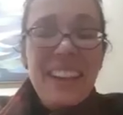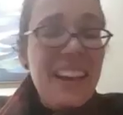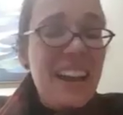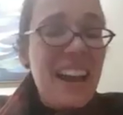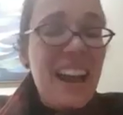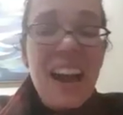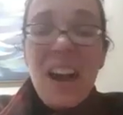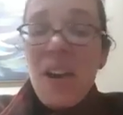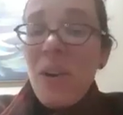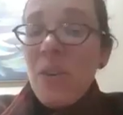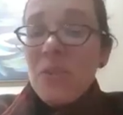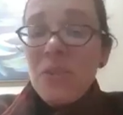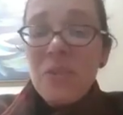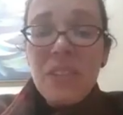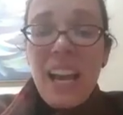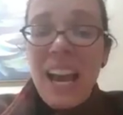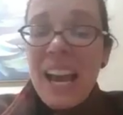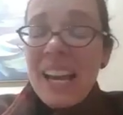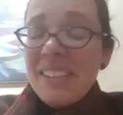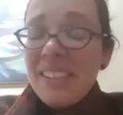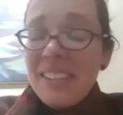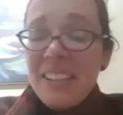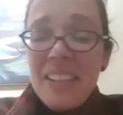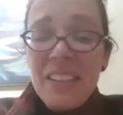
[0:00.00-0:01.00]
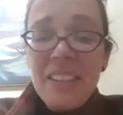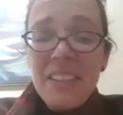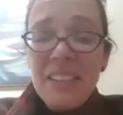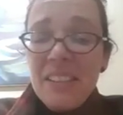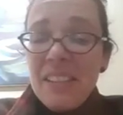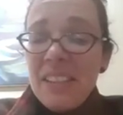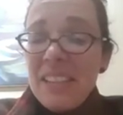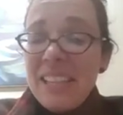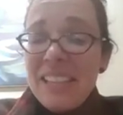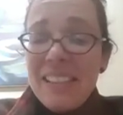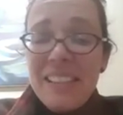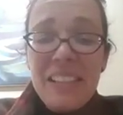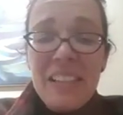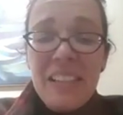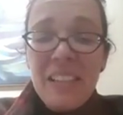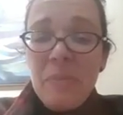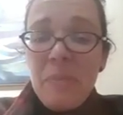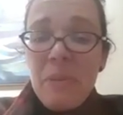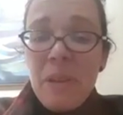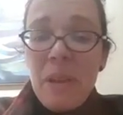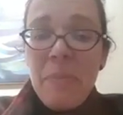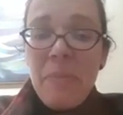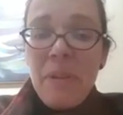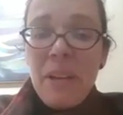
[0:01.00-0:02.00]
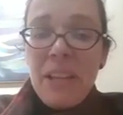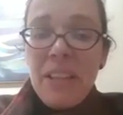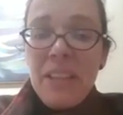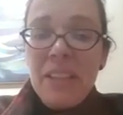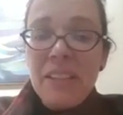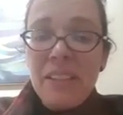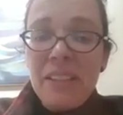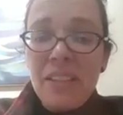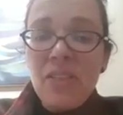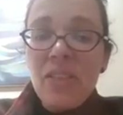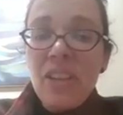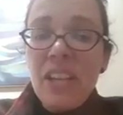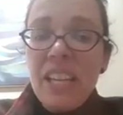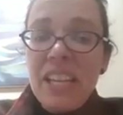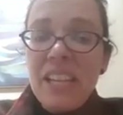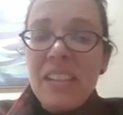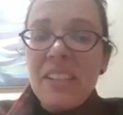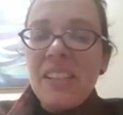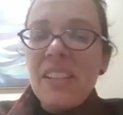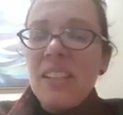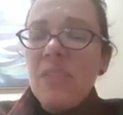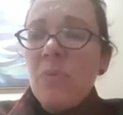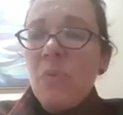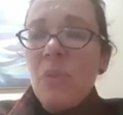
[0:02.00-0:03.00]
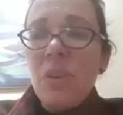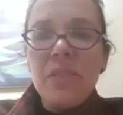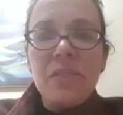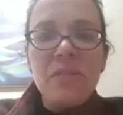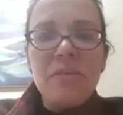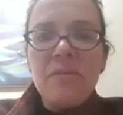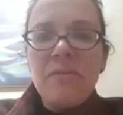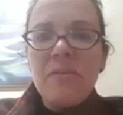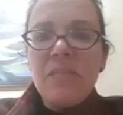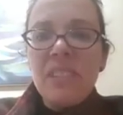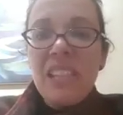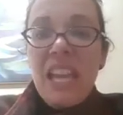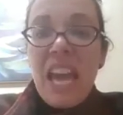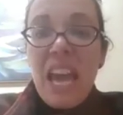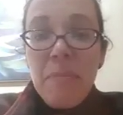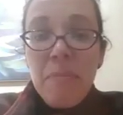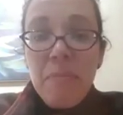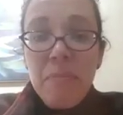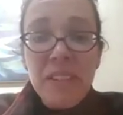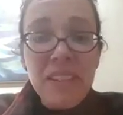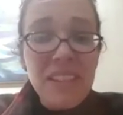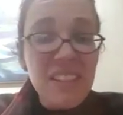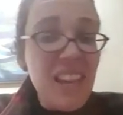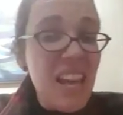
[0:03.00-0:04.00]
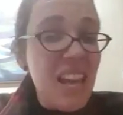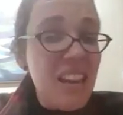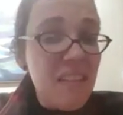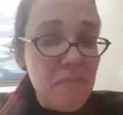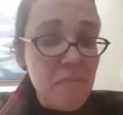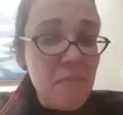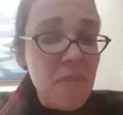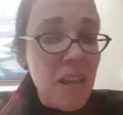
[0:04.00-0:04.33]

Out asking, listening to people in the street, what, 10%